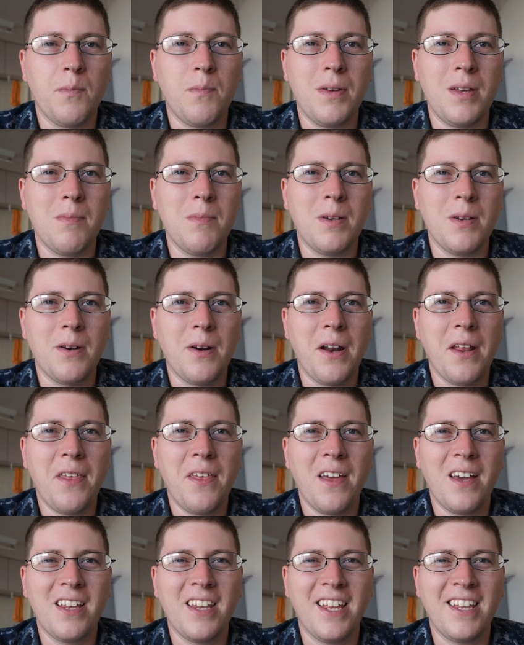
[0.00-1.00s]
beat me or
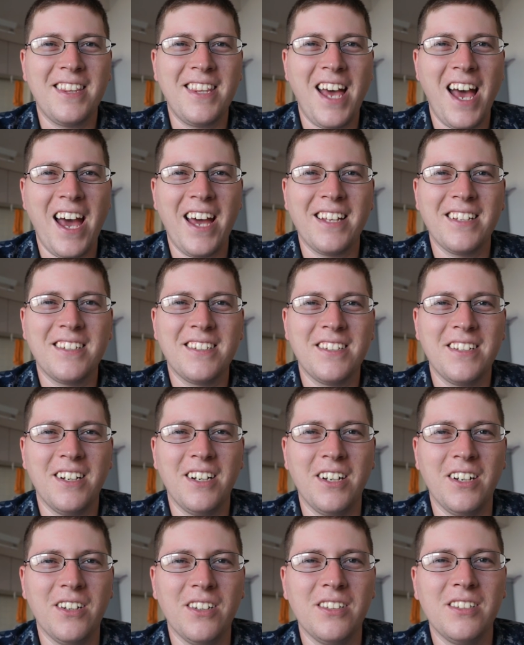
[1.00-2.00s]
anything like that,
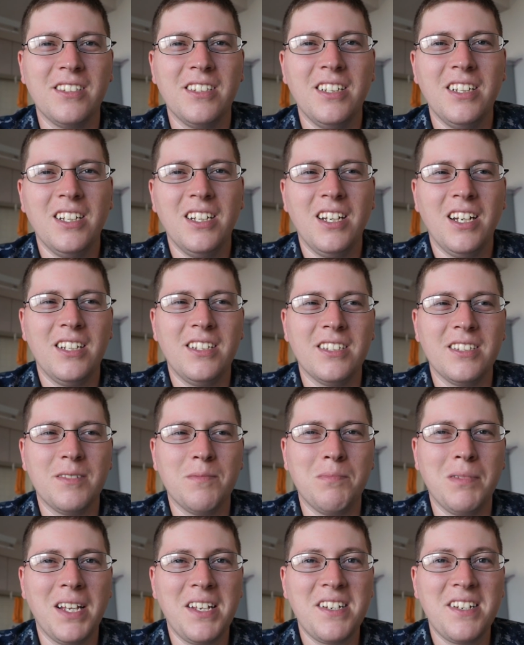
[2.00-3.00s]
so
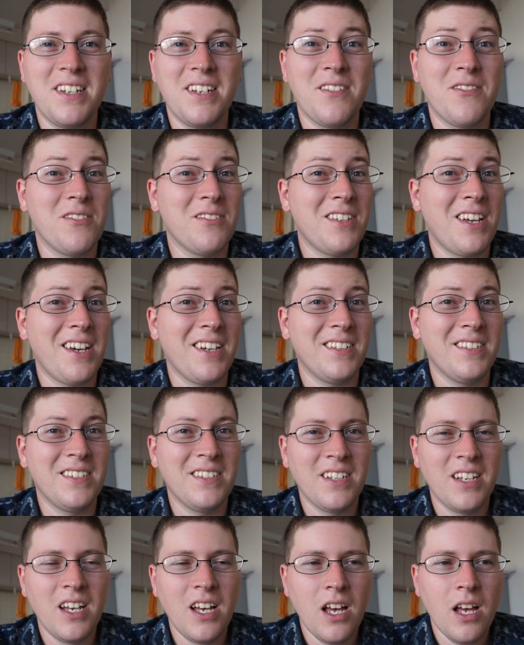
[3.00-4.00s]
just blended in real nice.